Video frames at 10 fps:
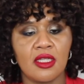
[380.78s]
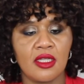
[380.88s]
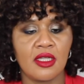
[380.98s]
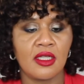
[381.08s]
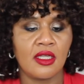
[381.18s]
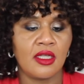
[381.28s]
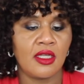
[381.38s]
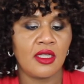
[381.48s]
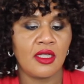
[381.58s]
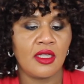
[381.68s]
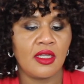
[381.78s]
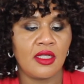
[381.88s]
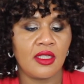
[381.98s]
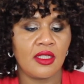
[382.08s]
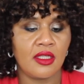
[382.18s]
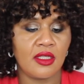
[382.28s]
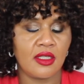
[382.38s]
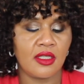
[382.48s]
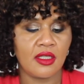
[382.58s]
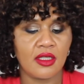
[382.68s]

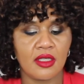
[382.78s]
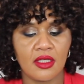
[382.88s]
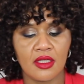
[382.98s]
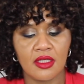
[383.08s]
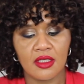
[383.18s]
(no one is talking)